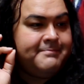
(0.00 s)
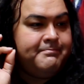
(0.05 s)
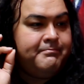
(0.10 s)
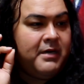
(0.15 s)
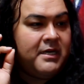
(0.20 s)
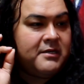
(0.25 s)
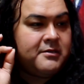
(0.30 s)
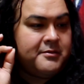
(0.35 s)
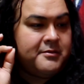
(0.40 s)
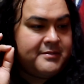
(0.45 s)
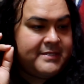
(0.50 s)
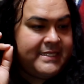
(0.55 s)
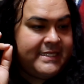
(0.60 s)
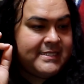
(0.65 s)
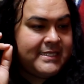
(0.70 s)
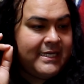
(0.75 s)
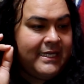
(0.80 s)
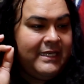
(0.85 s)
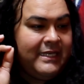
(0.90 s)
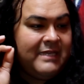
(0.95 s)
buckles,
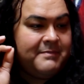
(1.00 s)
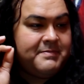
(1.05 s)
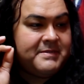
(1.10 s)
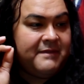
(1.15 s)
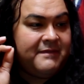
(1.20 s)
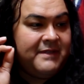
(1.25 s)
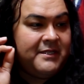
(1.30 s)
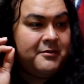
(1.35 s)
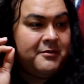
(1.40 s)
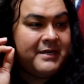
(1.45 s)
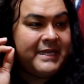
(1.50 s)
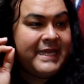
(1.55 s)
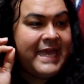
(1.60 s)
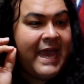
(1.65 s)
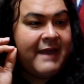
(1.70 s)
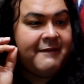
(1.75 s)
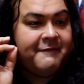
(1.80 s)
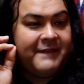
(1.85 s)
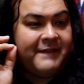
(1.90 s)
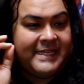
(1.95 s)
these clips of little
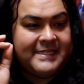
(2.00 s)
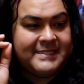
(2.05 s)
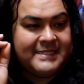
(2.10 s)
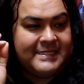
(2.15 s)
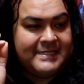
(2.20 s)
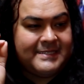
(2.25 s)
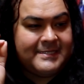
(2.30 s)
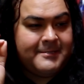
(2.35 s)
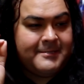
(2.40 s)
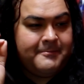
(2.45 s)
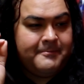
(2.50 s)
cat faces.